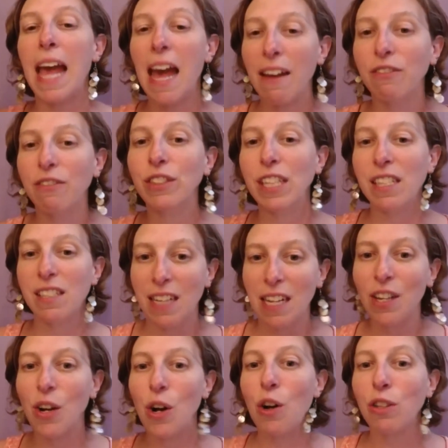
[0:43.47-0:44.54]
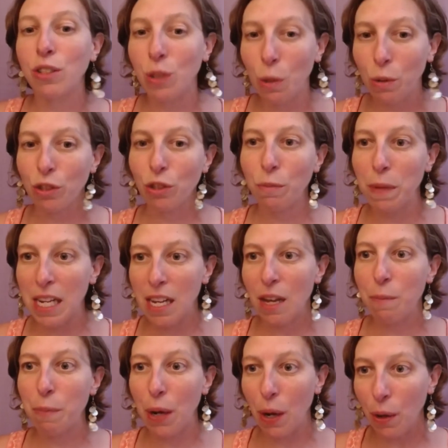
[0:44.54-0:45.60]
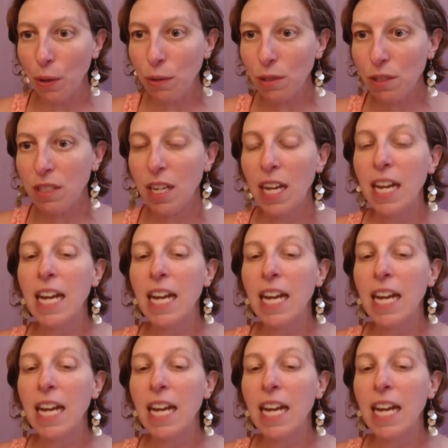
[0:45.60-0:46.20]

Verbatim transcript: every single social media post